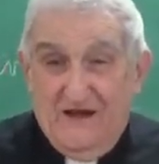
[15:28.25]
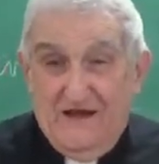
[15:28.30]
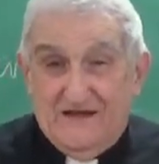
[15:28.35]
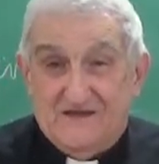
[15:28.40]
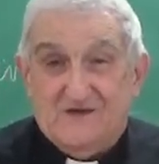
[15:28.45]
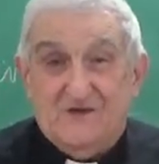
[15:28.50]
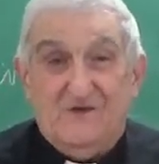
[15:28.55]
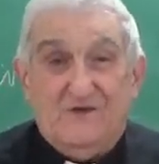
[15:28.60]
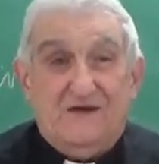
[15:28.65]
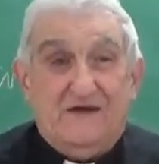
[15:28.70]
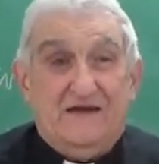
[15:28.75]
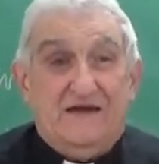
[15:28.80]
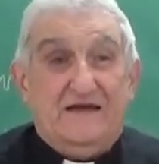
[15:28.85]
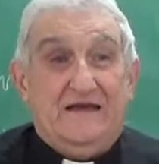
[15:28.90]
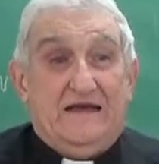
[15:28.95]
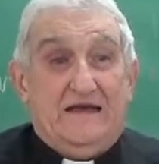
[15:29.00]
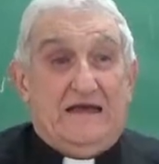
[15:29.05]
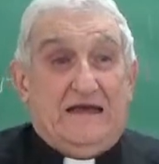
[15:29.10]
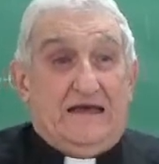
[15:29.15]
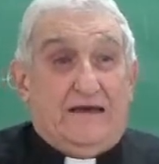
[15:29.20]
So
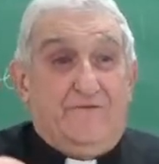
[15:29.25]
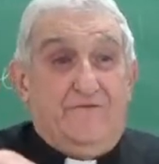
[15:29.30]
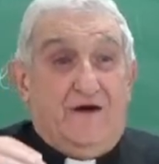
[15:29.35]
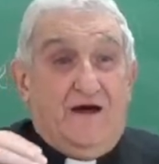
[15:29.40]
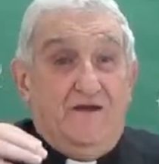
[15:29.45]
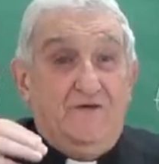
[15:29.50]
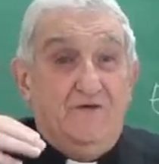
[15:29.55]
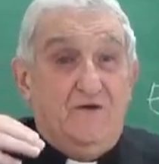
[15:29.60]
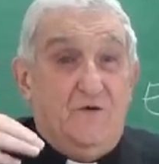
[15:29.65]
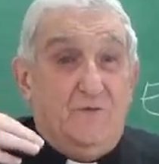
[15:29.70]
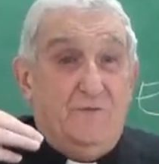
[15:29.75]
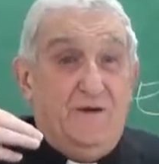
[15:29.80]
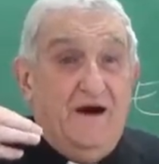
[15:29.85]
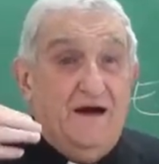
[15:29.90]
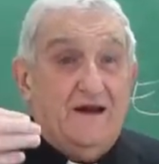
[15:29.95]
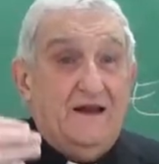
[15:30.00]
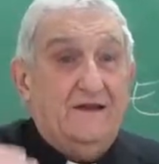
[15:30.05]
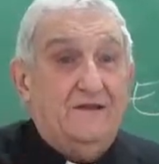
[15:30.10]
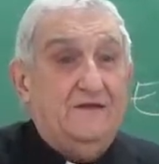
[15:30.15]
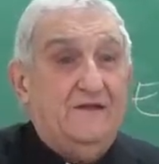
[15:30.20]
when your
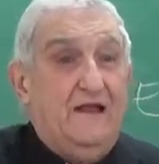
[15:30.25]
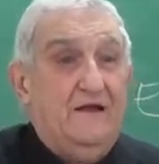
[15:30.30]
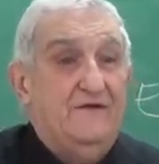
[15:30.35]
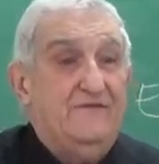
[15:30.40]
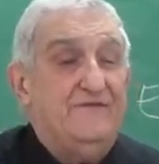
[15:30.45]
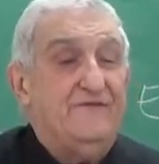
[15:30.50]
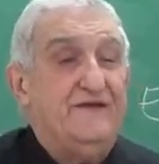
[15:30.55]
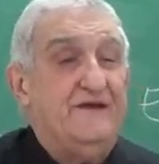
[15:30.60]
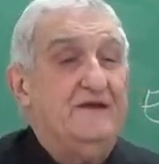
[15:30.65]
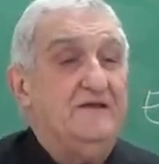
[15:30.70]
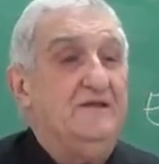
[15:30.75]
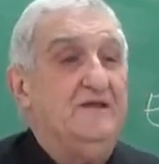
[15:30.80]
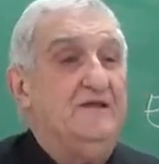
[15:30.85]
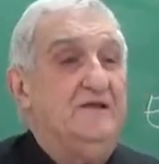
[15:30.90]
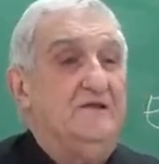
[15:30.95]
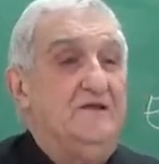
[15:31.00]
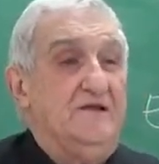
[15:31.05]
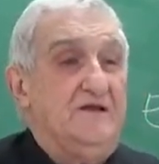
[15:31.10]
parents feed